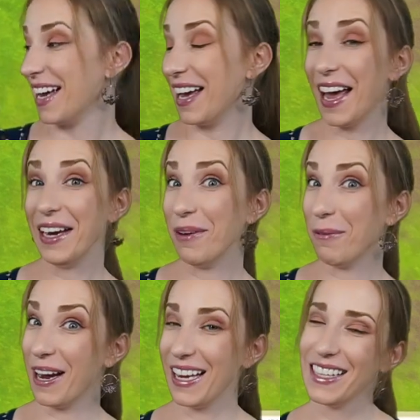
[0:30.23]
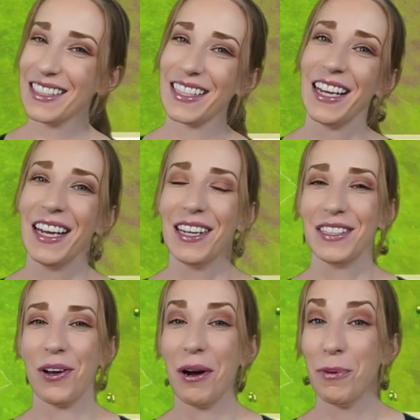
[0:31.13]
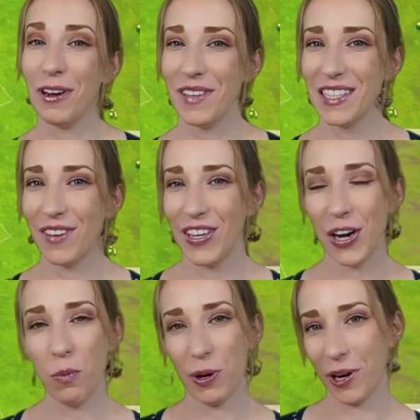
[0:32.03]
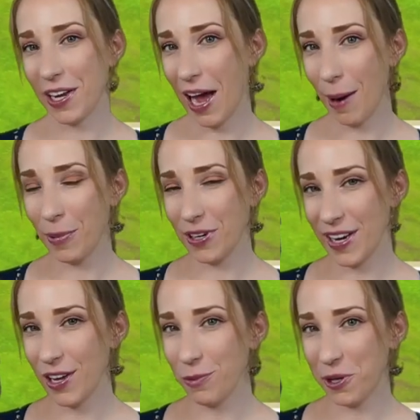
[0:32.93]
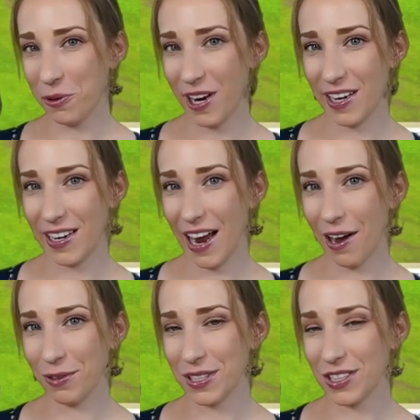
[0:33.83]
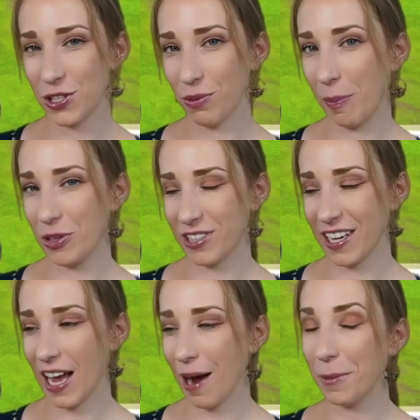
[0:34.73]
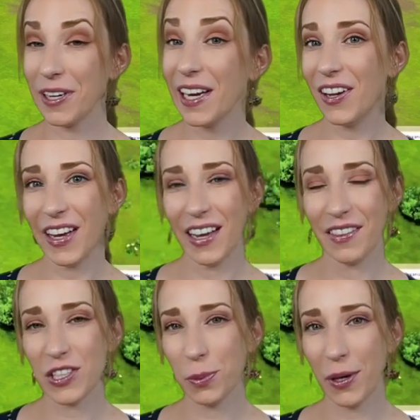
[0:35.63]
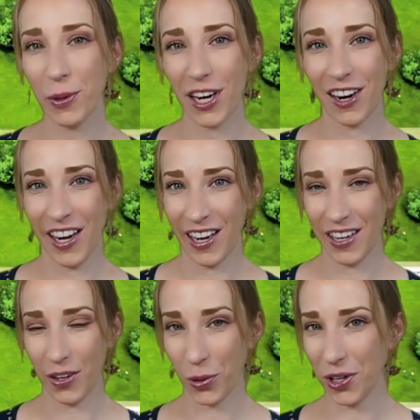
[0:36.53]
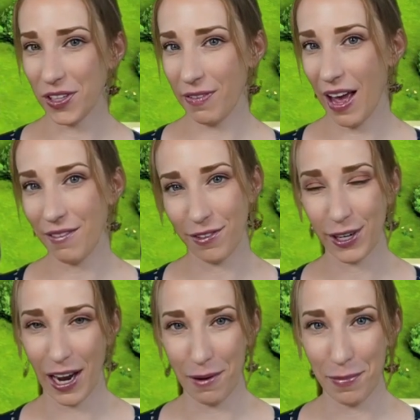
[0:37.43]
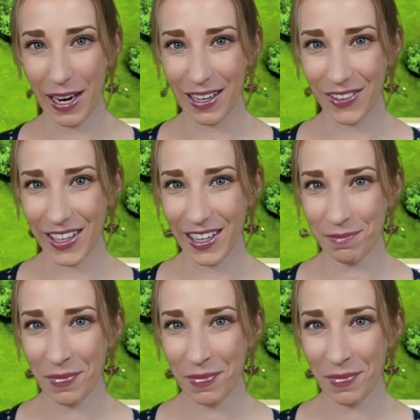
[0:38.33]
Anyways, so our previous video we were in Copperdale. We created a house to represent Copperdale, and this week we are in the world of Henford on Bagley.